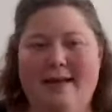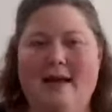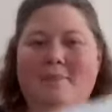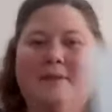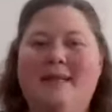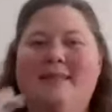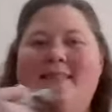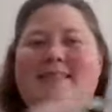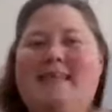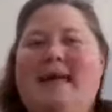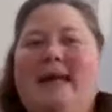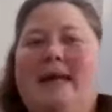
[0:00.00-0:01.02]
And I'm going to
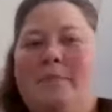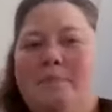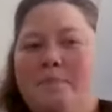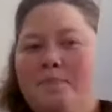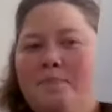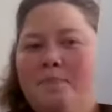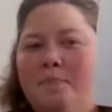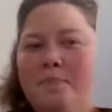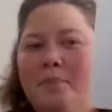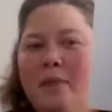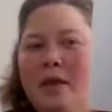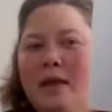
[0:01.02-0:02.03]
say,
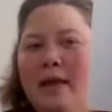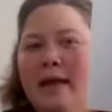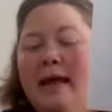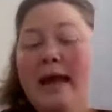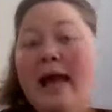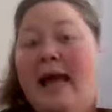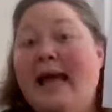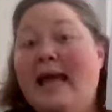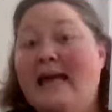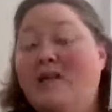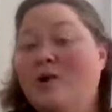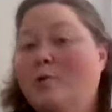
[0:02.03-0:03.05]

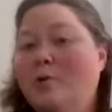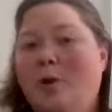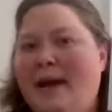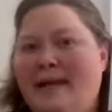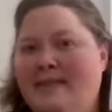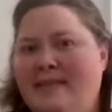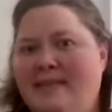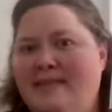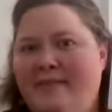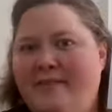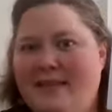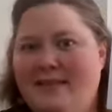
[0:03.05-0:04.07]
hey, don't go past this
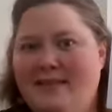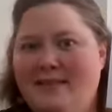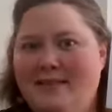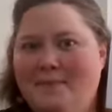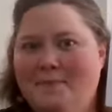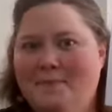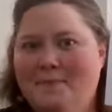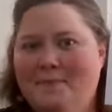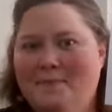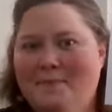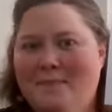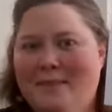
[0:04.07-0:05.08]
fence.
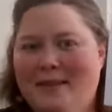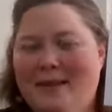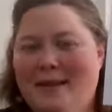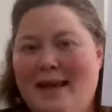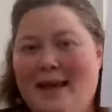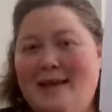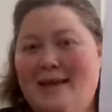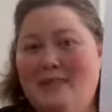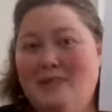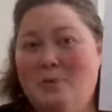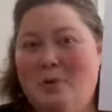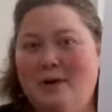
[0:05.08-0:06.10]
And
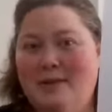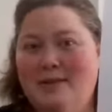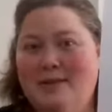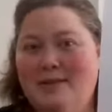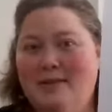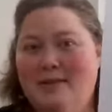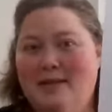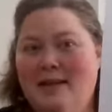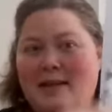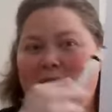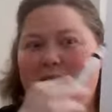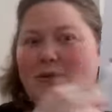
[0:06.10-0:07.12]
guess what?
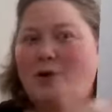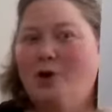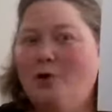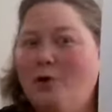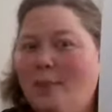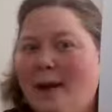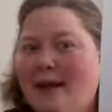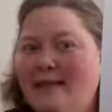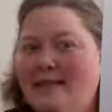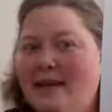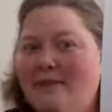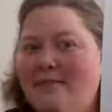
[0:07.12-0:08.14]
If you don't go
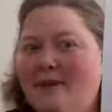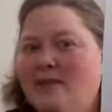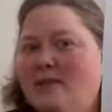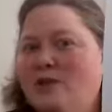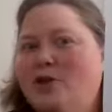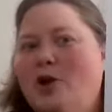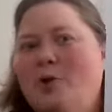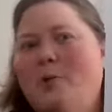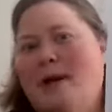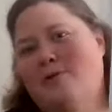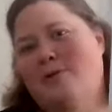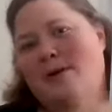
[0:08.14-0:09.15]
past that fence, there's no
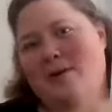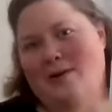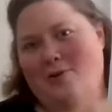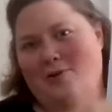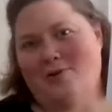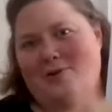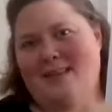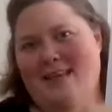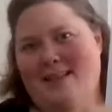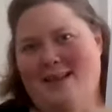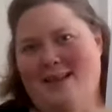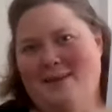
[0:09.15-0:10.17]
way you can get across
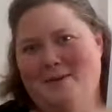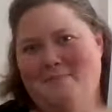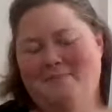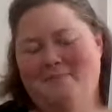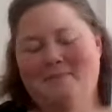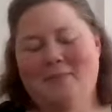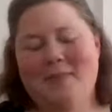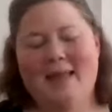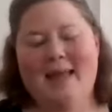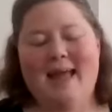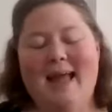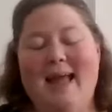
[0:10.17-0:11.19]
that line.
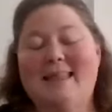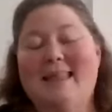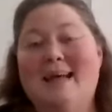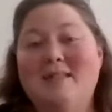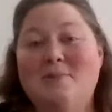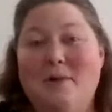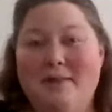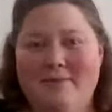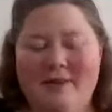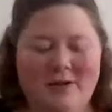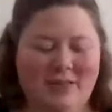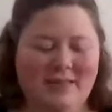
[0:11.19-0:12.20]
And that's what the
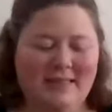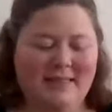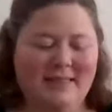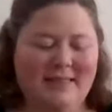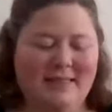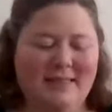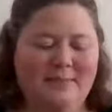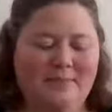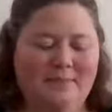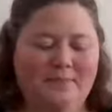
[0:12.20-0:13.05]
Pharisees did.